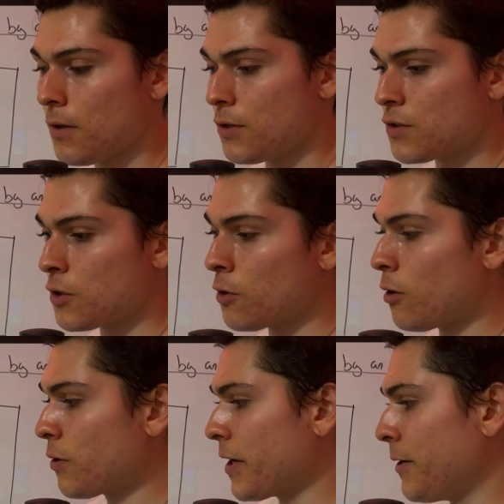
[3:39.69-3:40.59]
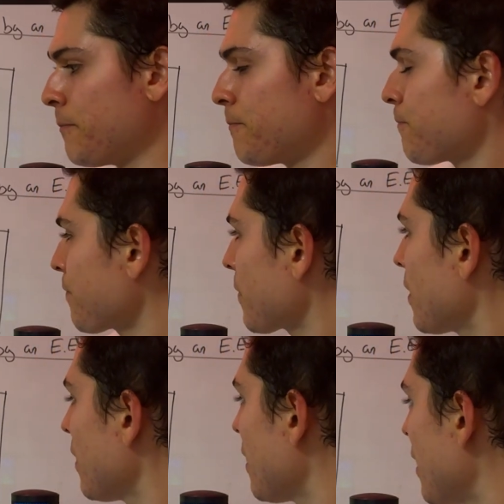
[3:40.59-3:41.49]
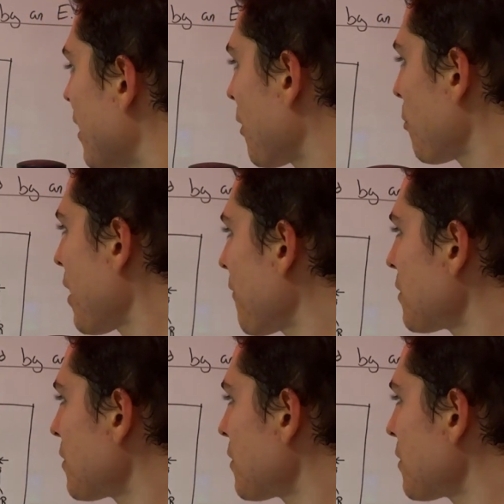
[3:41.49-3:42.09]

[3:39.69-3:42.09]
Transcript: So, okay, now that we have the